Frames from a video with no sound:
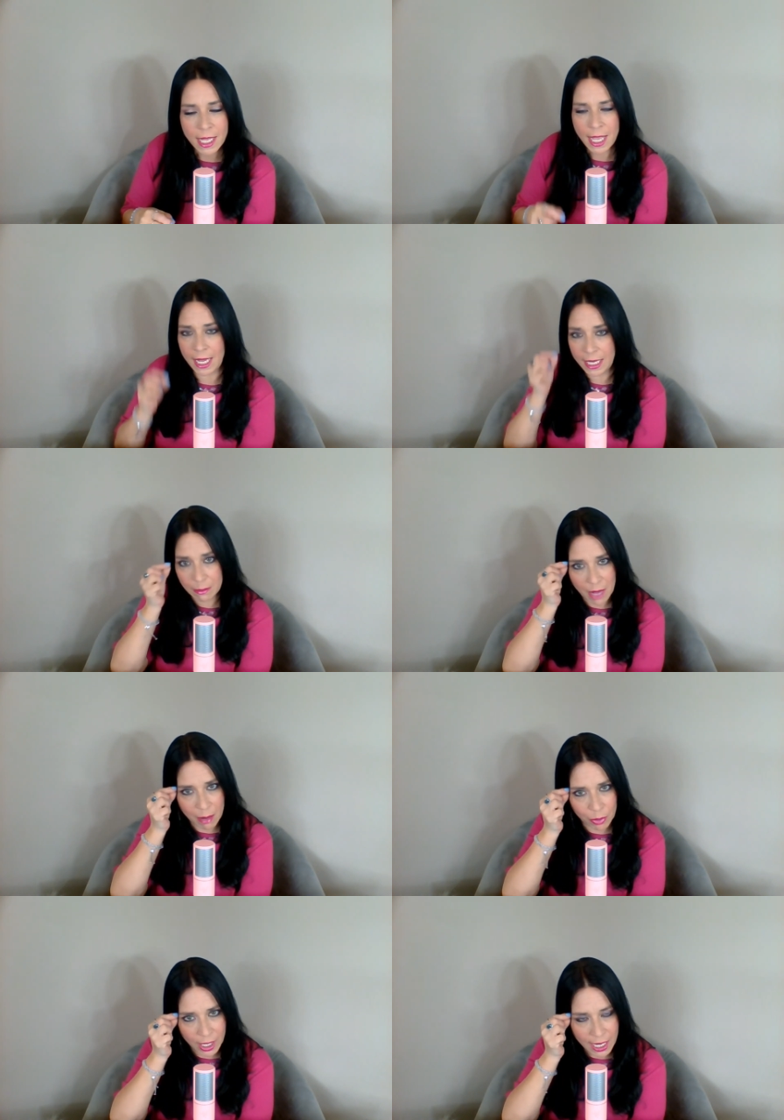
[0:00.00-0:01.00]
and in my
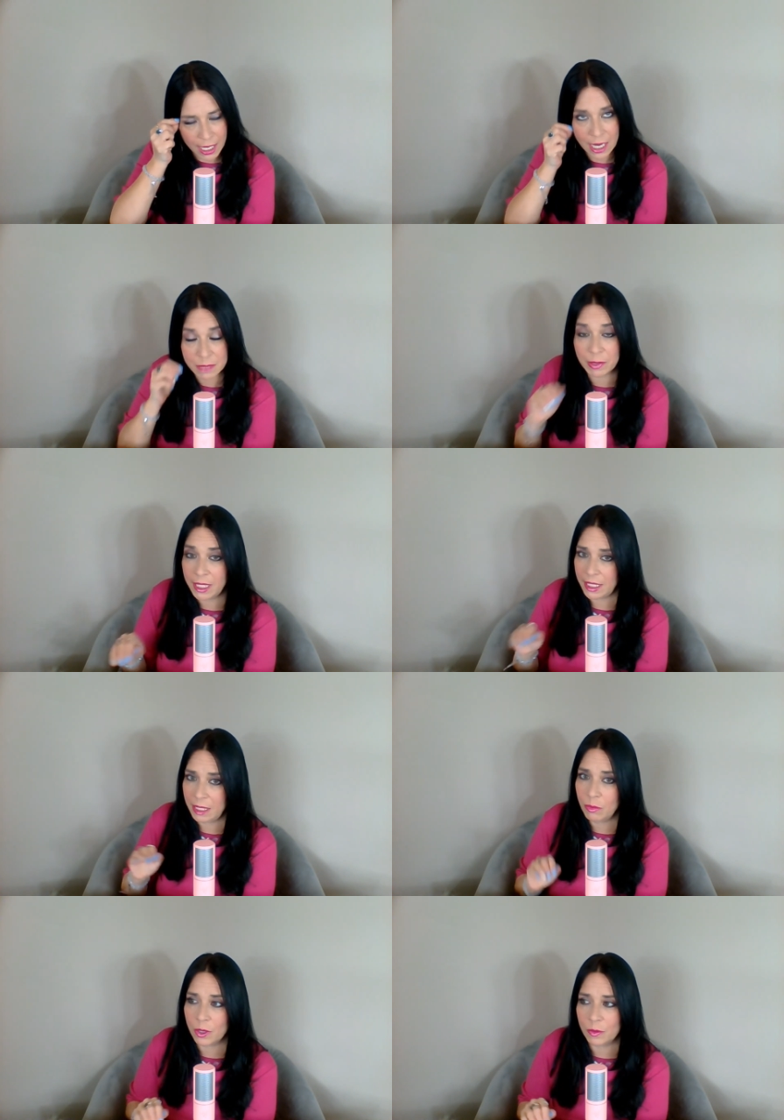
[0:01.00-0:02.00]
brain, I was playing
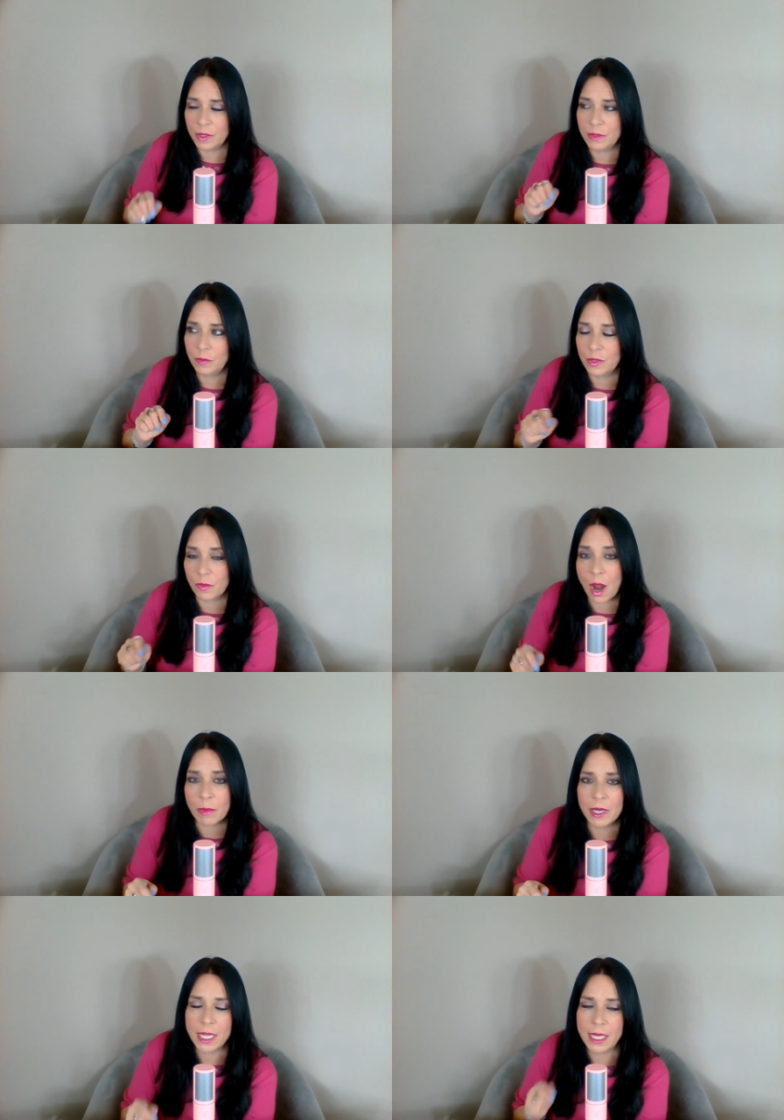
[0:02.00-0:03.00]
e-board with
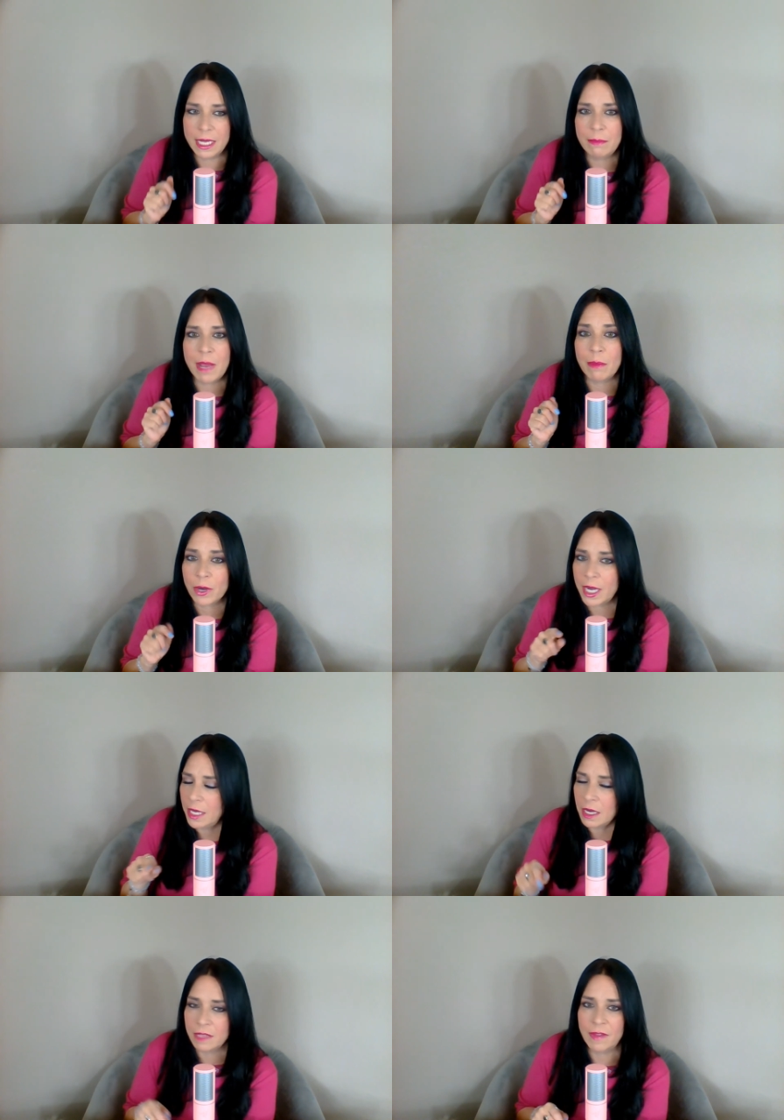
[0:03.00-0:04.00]
Robert, and in my brain,
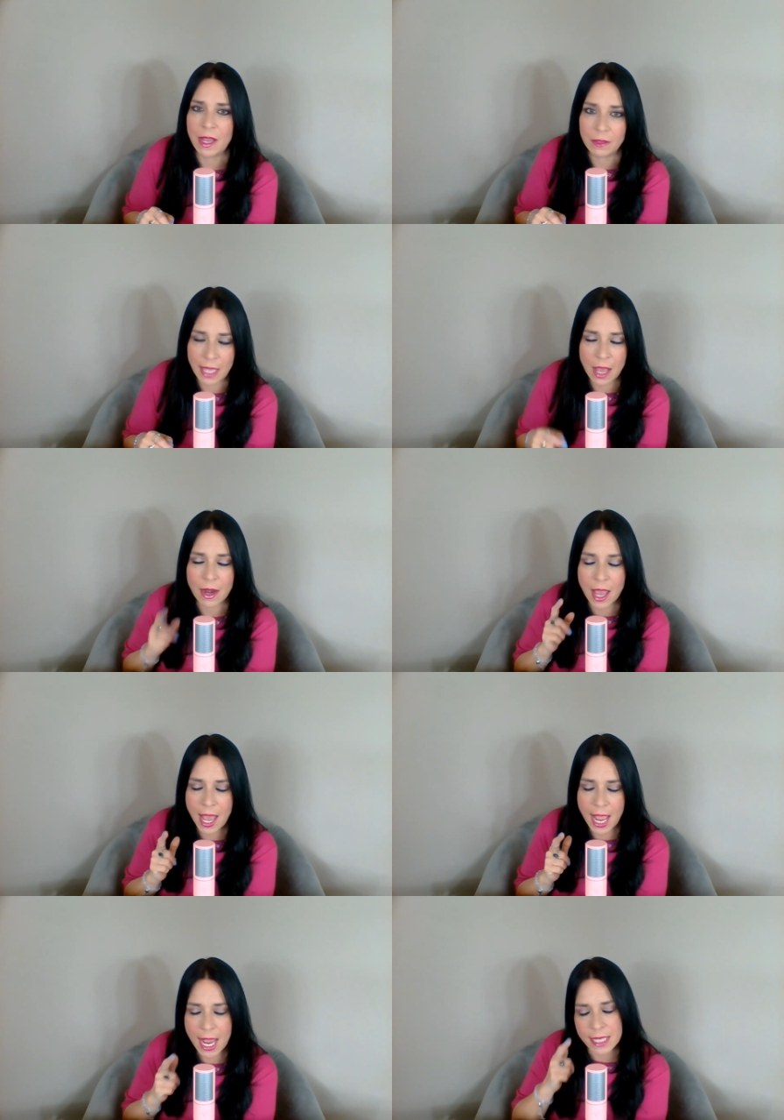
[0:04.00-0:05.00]
not even out loud, I
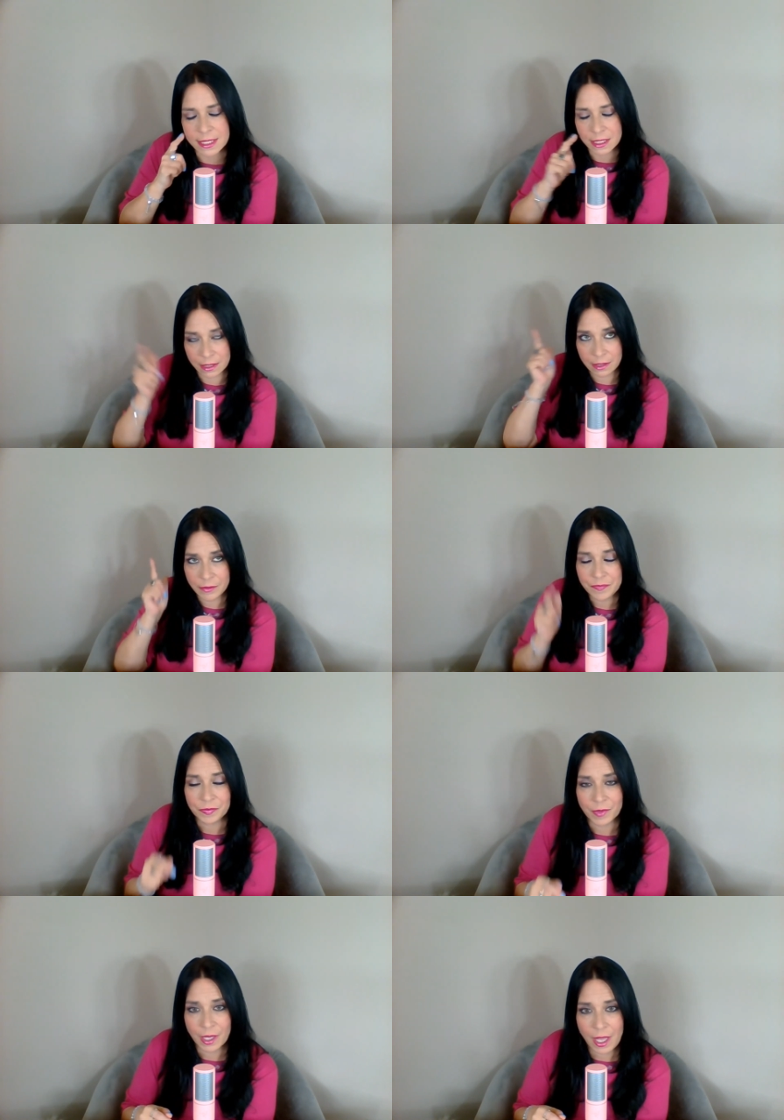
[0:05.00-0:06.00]
asked,
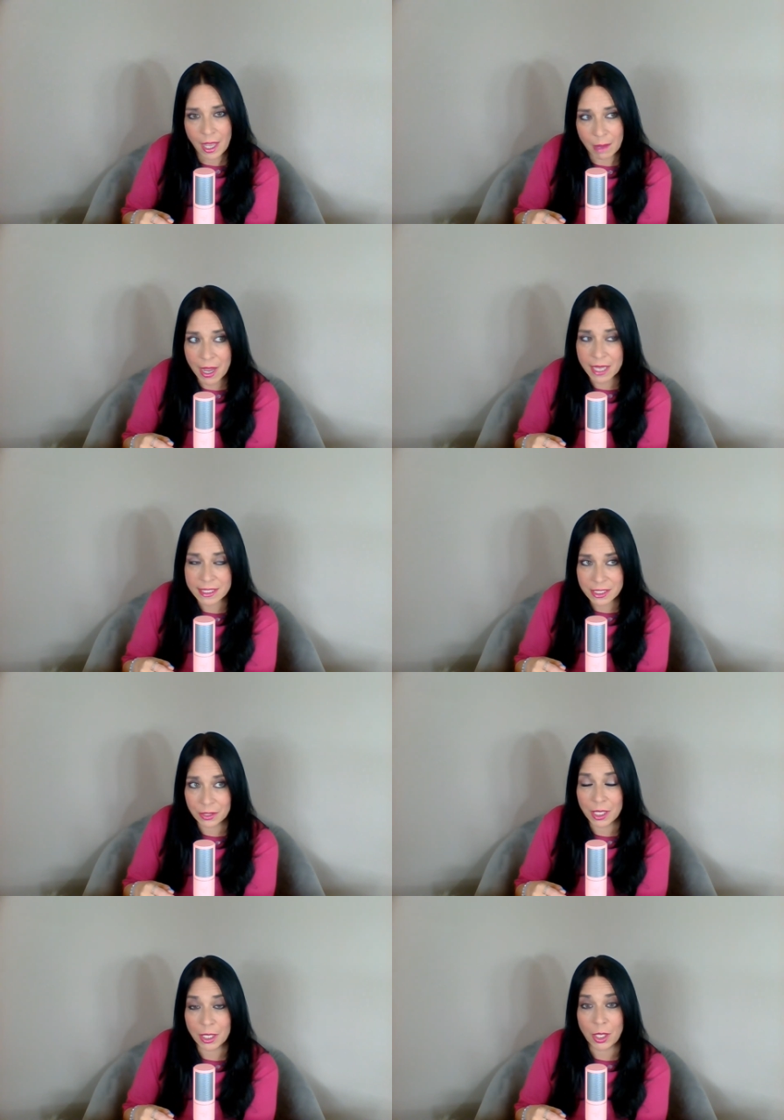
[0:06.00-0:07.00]
am I still
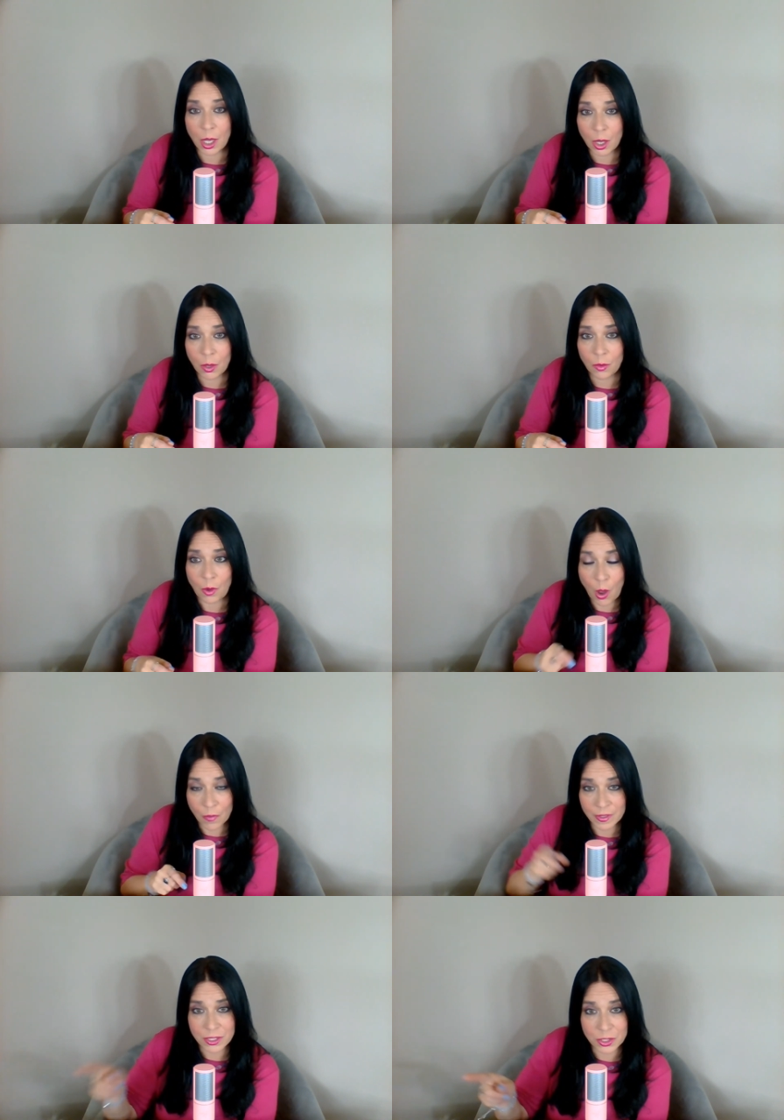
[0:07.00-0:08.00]
going to go on
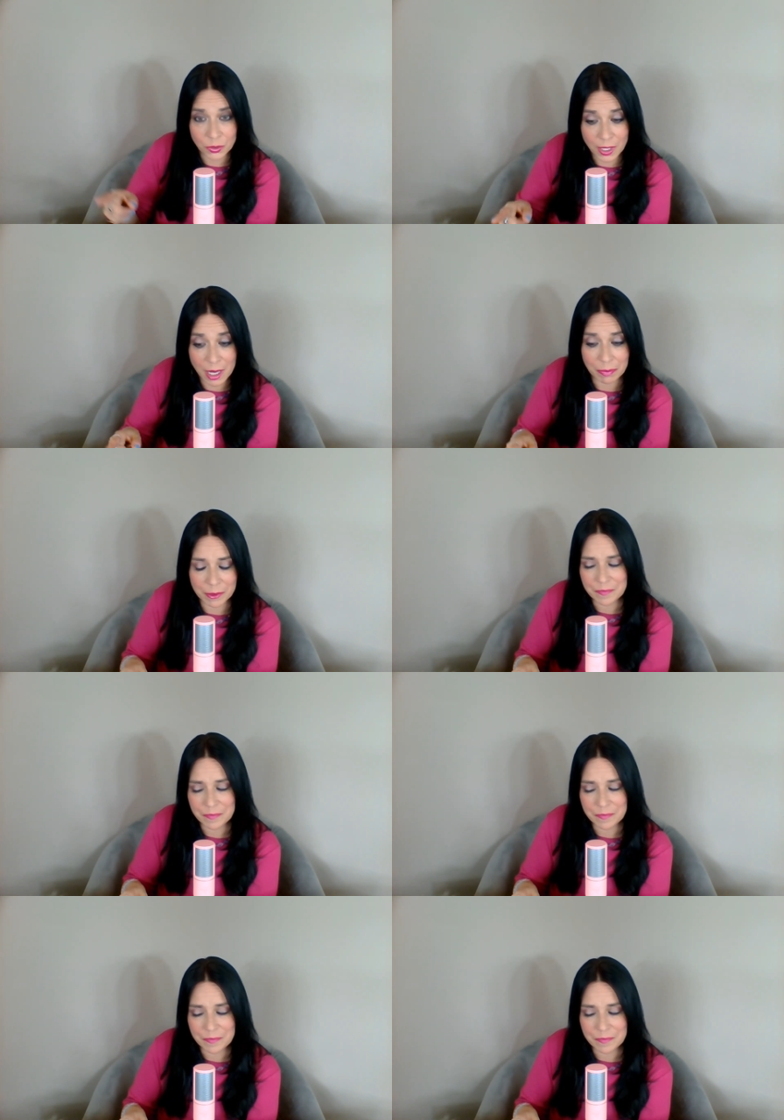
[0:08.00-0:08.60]
this trip?